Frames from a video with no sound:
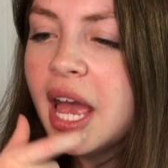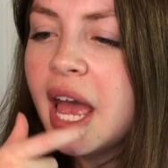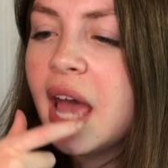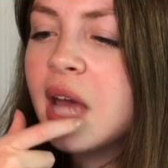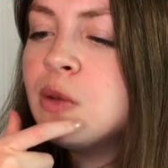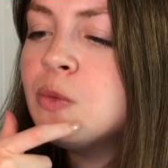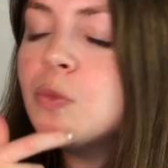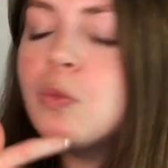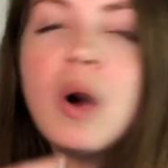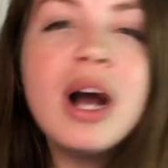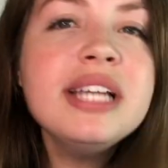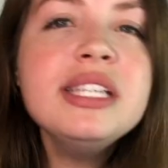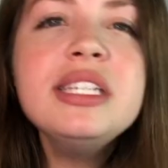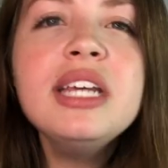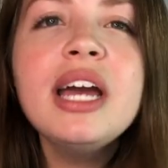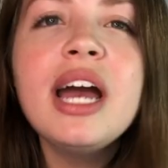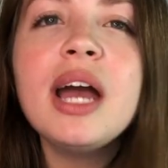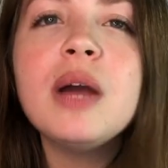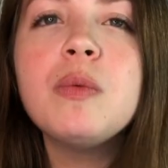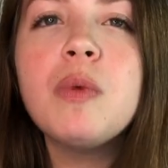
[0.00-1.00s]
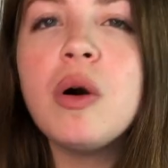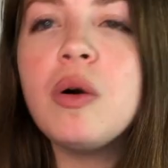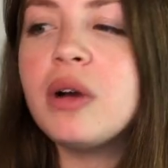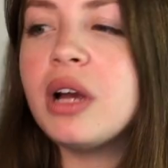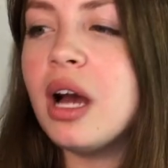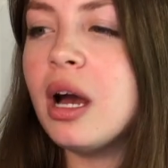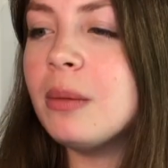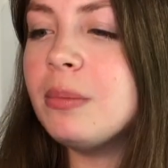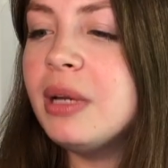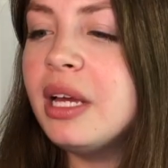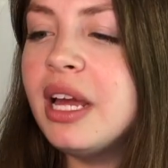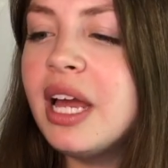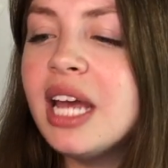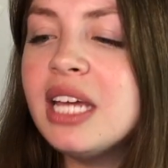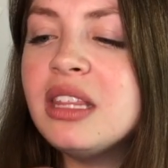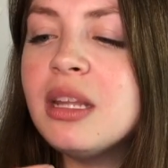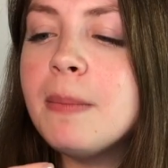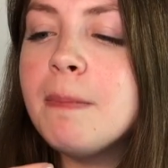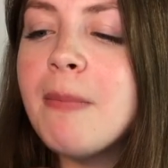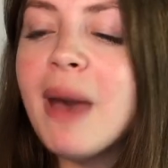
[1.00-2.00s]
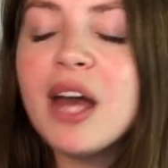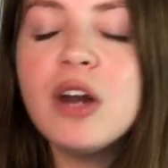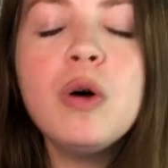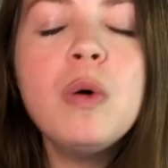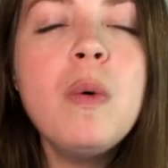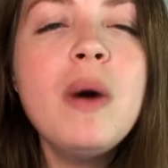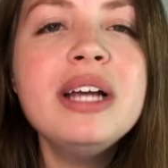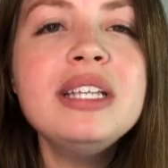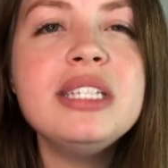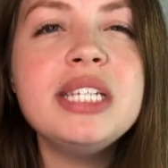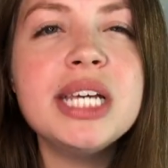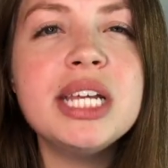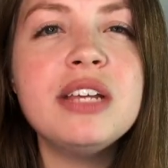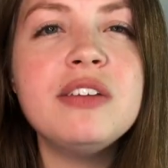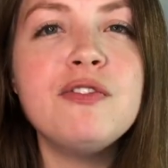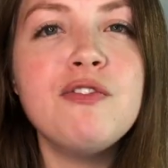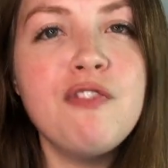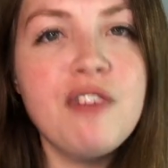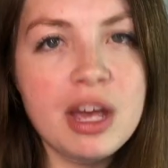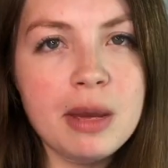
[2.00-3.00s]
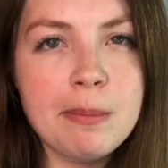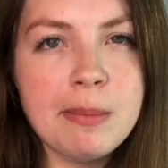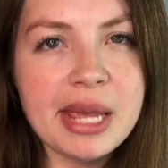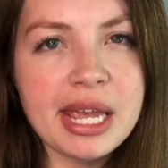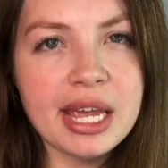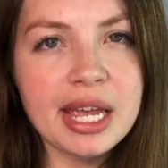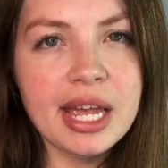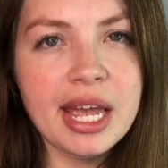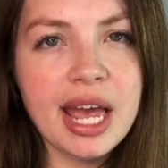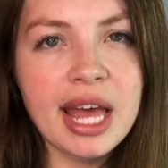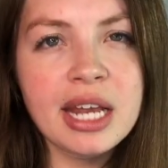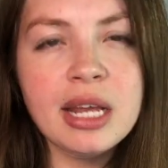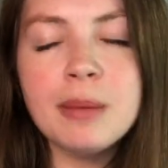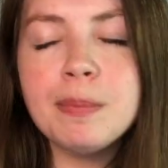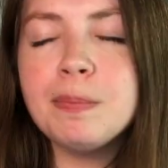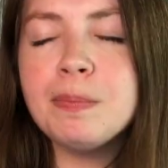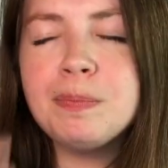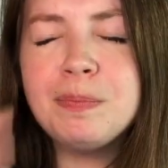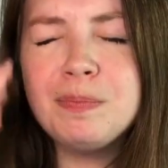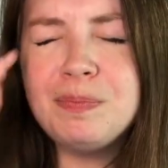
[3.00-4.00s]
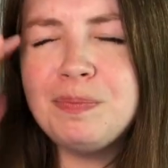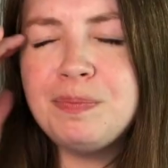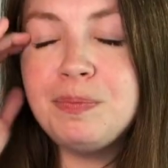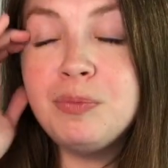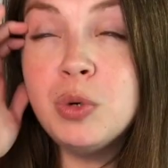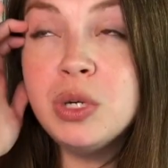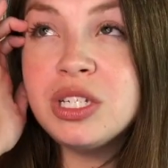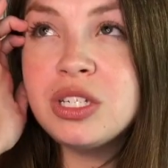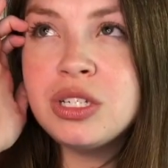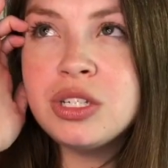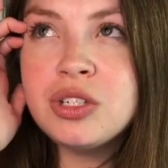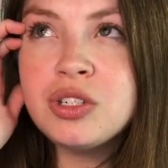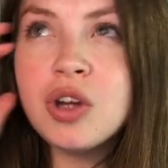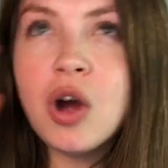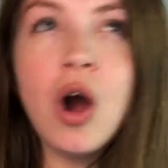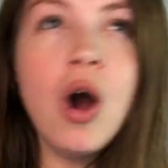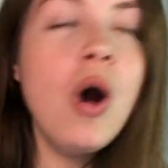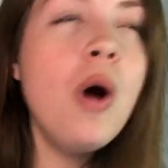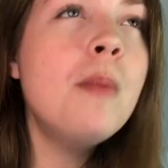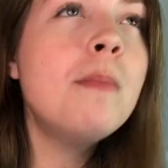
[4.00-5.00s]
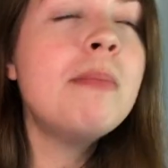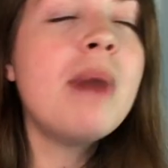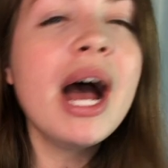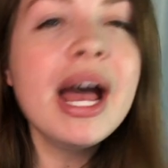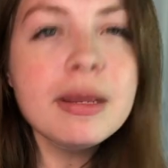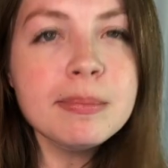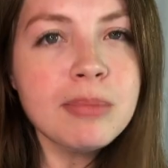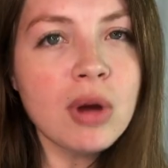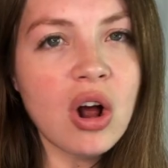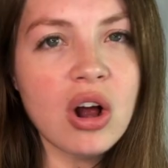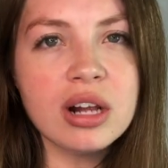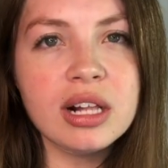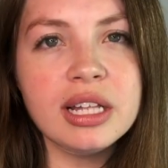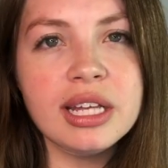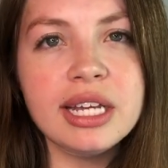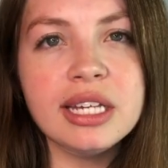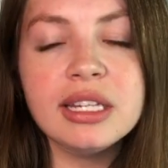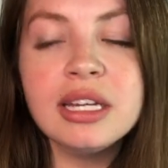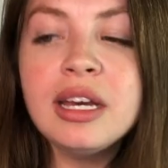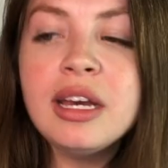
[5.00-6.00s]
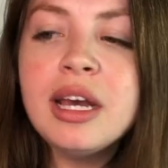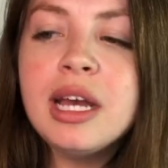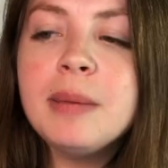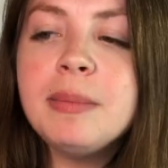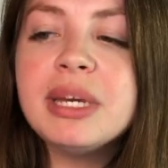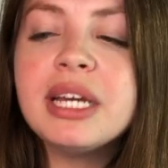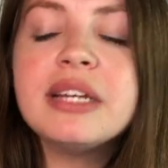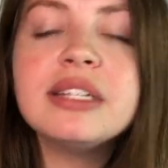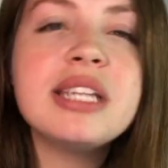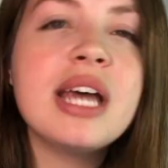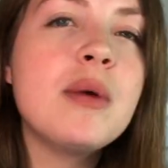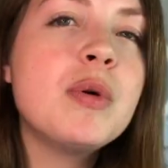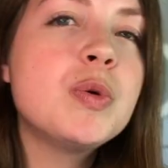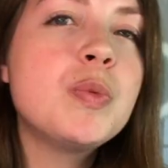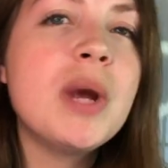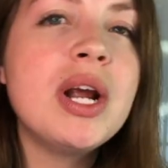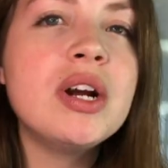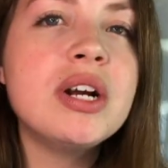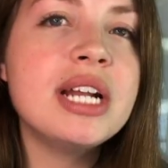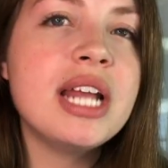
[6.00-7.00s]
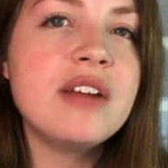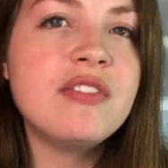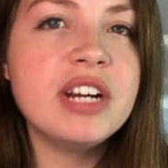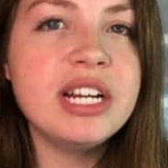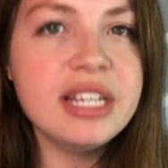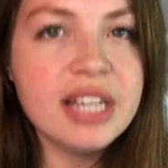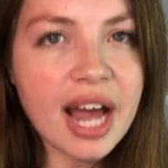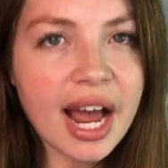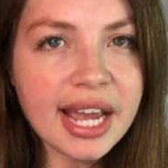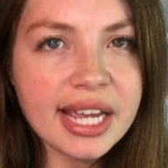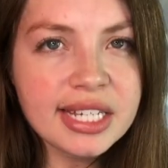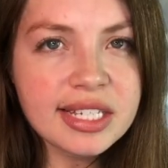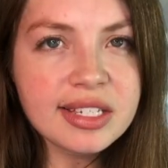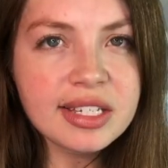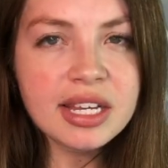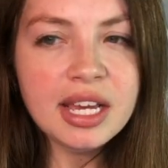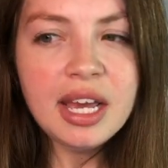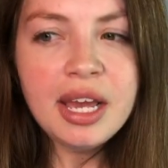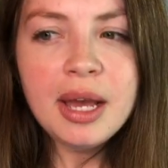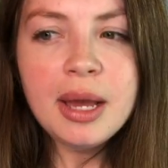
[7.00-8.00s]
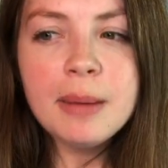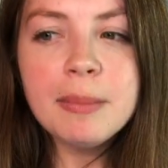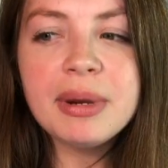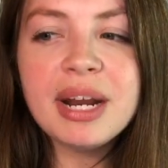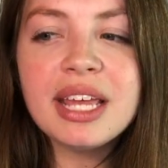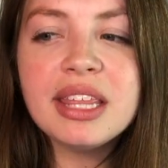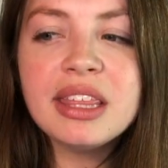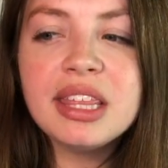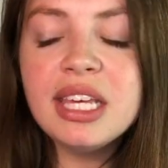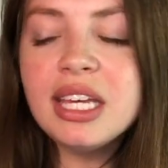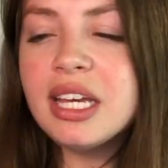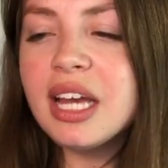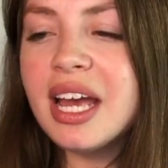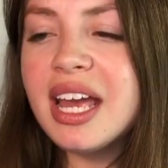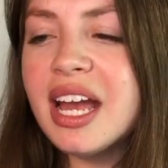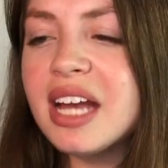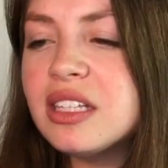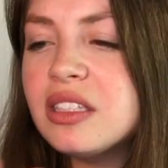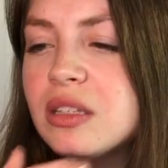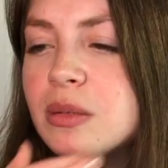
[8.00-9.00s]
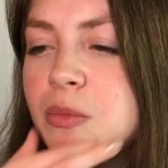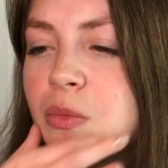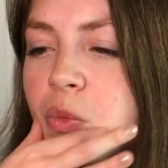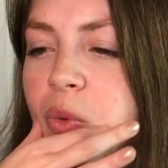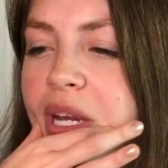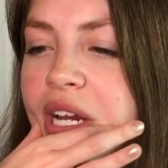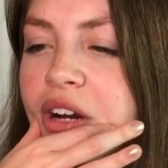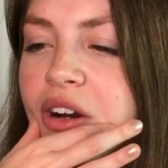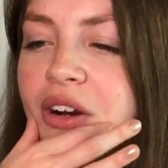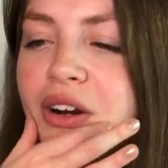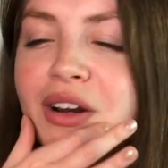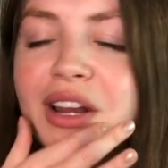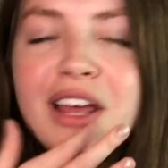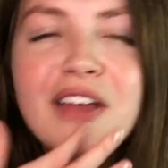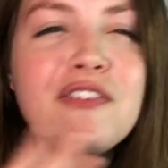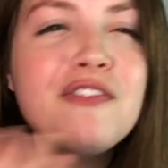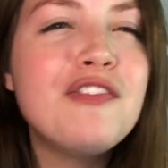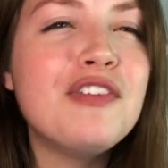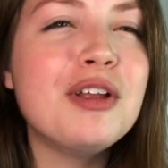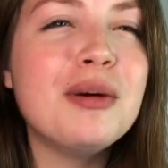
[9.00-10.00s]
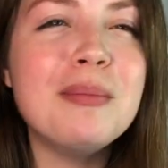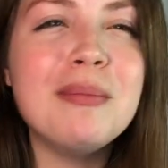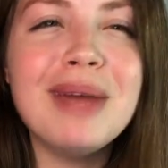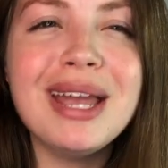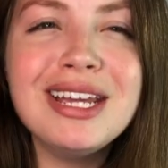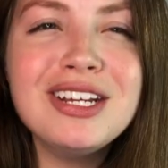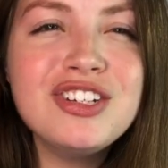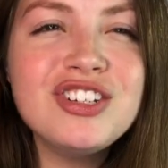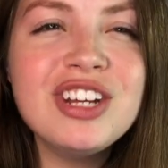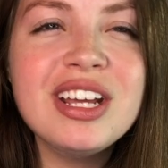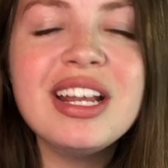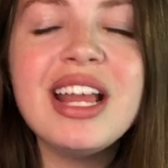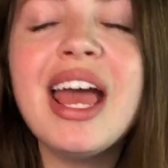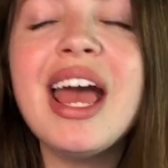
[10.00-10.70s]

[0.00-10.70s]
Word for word: And one day I woke up and the metal one didn't fit me. And it was so mind boggling because I would wear it every night but I think I had some weird inflammation.